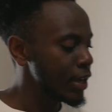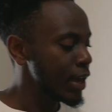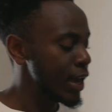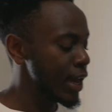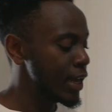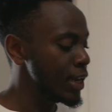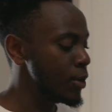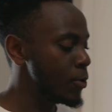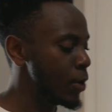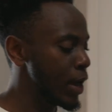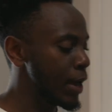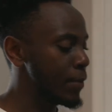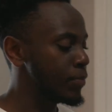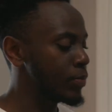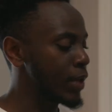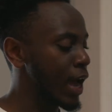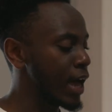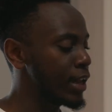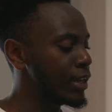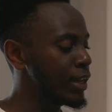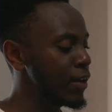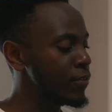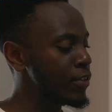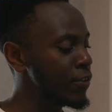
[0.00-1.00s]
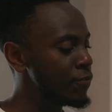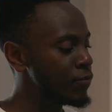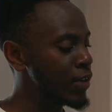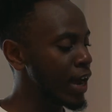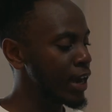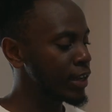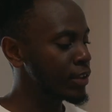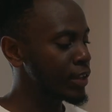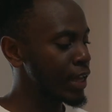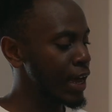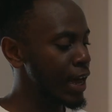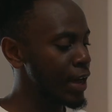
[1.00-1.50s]
Anyway, I love the
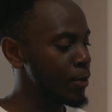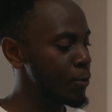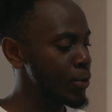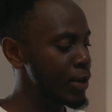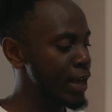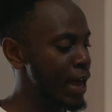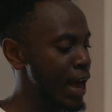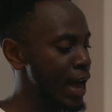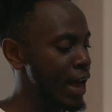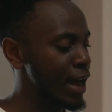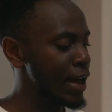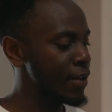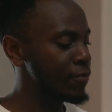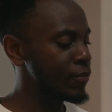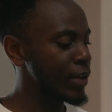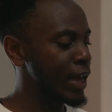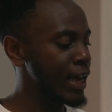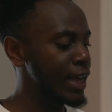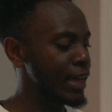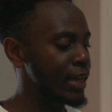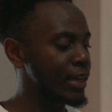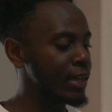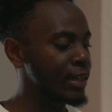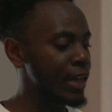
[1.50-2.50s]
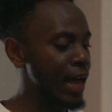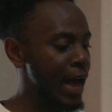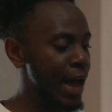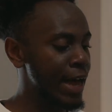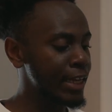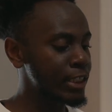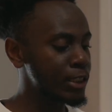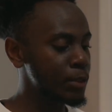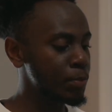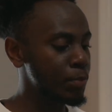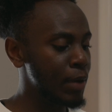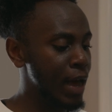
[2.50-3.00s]
fact that we have a
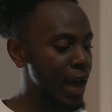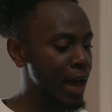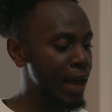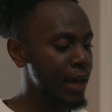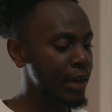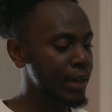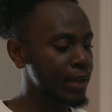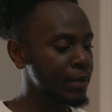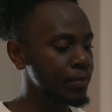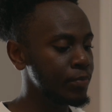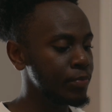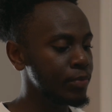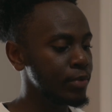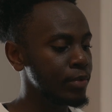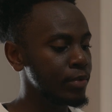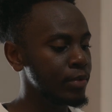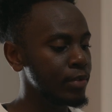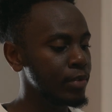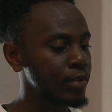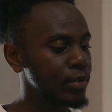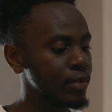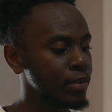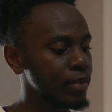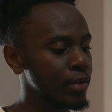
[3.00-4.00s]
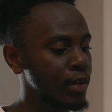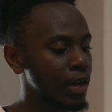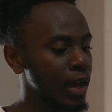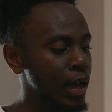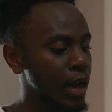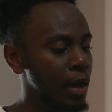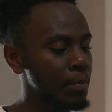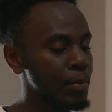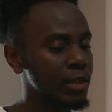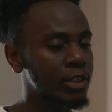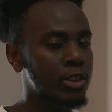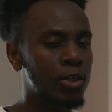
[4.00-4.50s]
glass back.
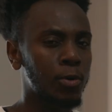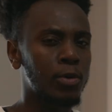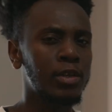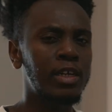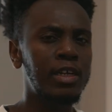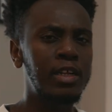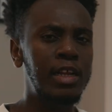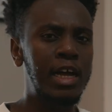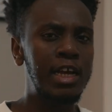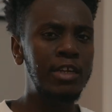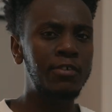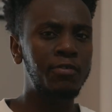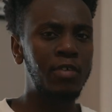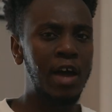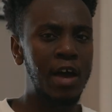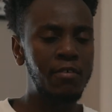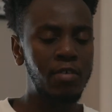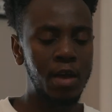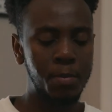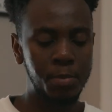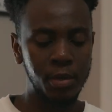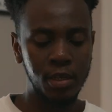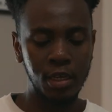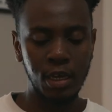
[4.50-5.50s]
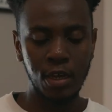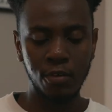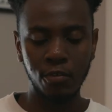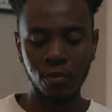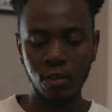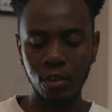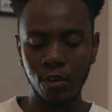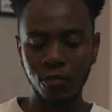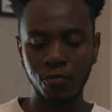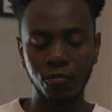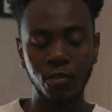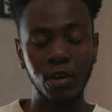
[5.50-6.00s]
It's Gorilla Glass 5, I believe,
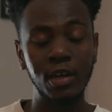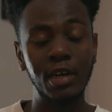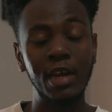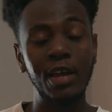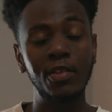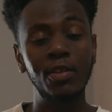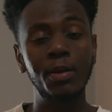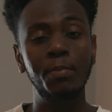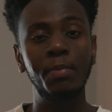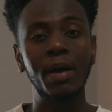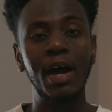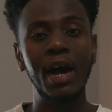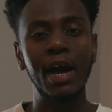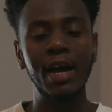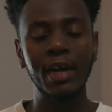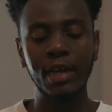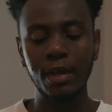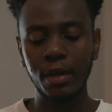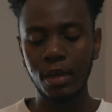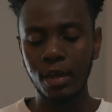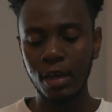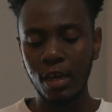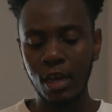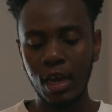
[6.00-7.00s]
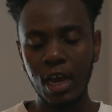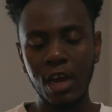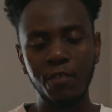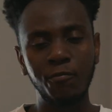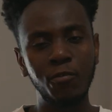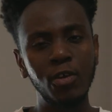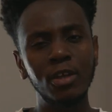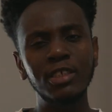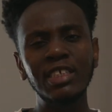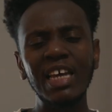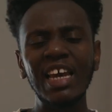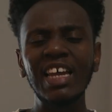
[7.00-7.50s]
in the front and the back. It
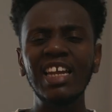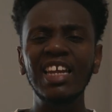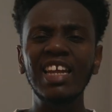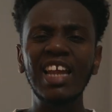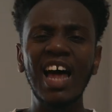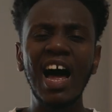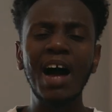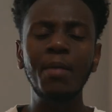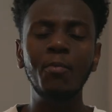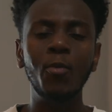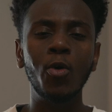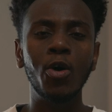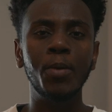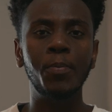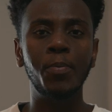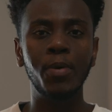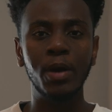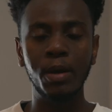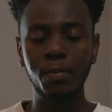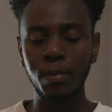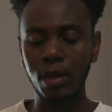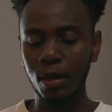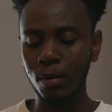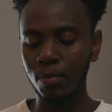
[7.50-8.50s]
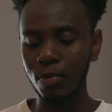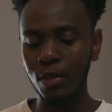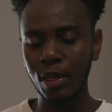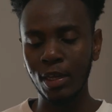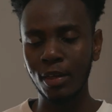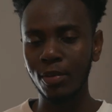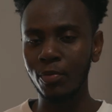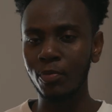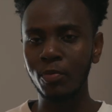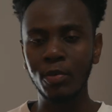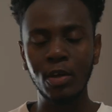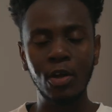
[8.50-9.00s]
feels a lot more premium
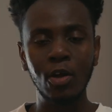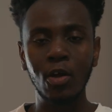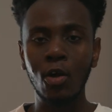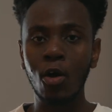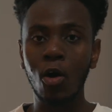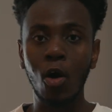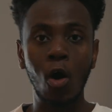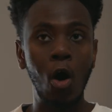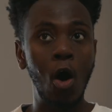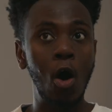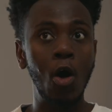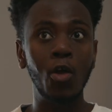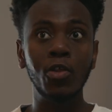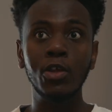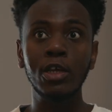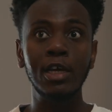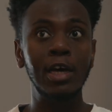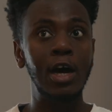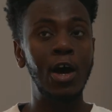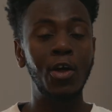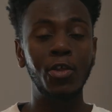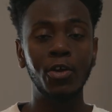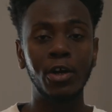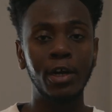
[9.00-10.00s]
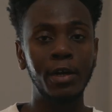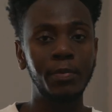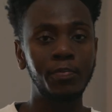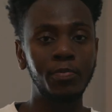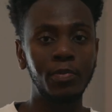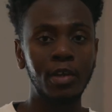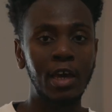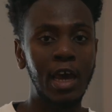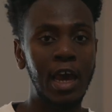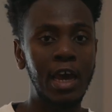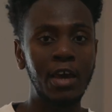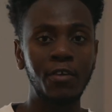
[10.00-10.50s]
than all the
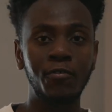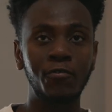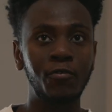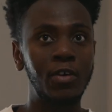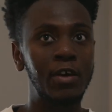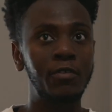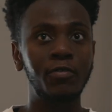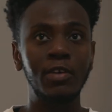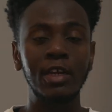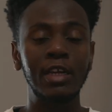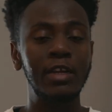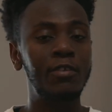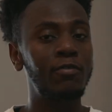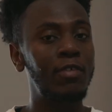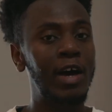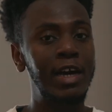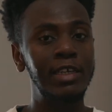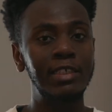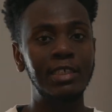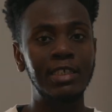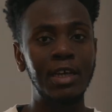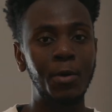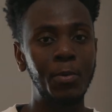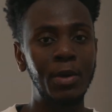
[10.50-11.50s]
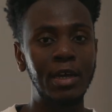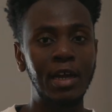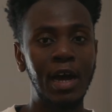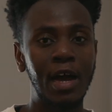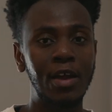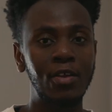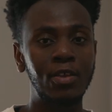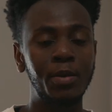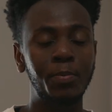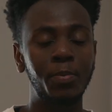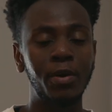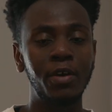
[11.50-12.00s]
other A50 devices that we
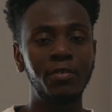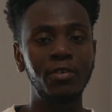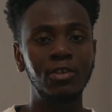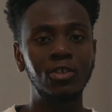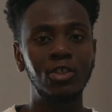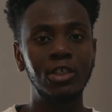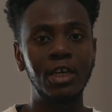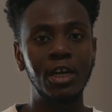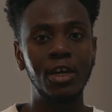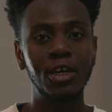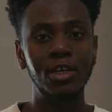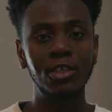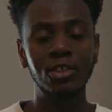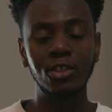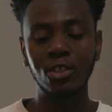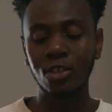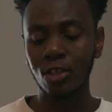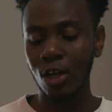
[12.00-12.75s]
got in the previous years.